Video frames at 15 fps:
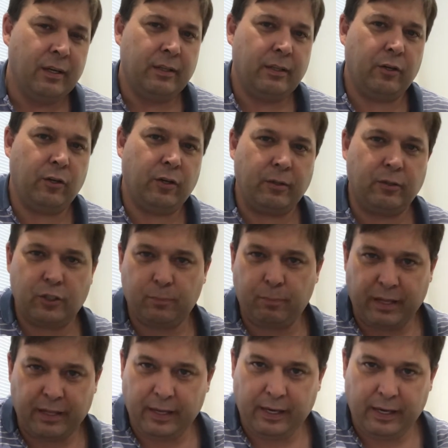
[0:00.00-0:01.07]
Now you can just
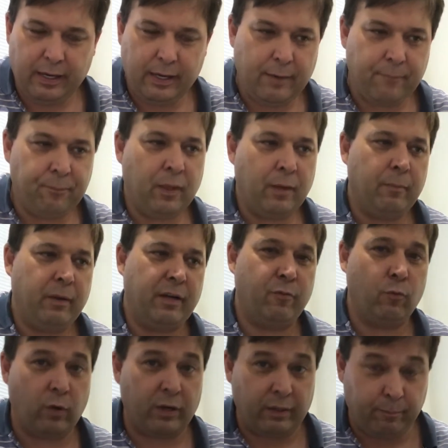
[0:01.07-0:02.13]
play the E, but if
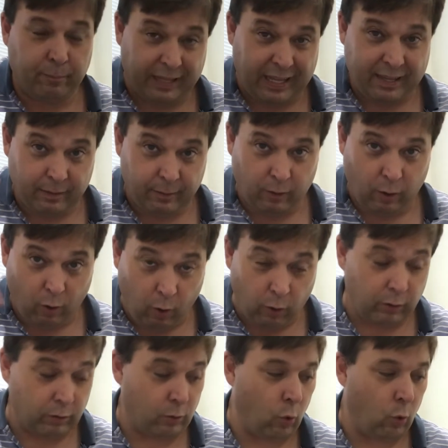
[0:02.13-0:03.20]
you want to play the
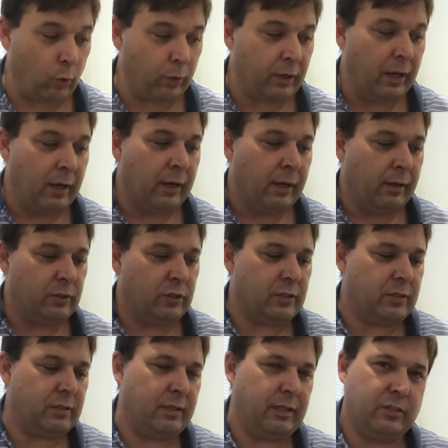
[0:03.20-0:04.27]
whole chord,
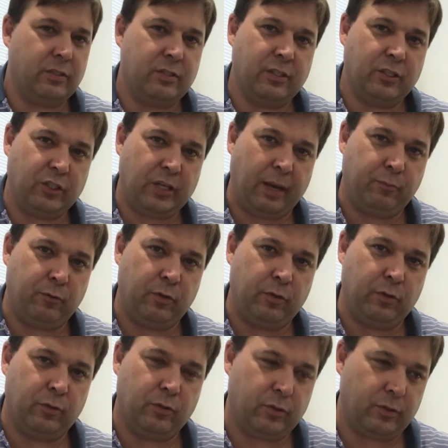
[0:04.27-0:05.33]
just this is the shape to
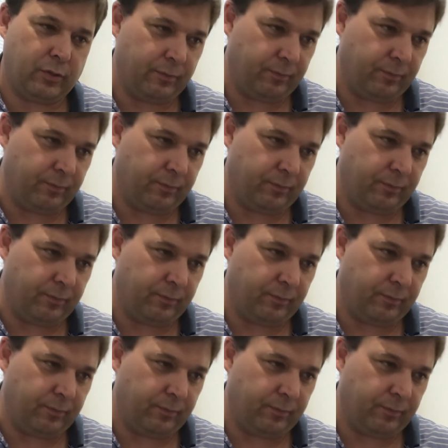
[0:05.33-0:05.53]
use.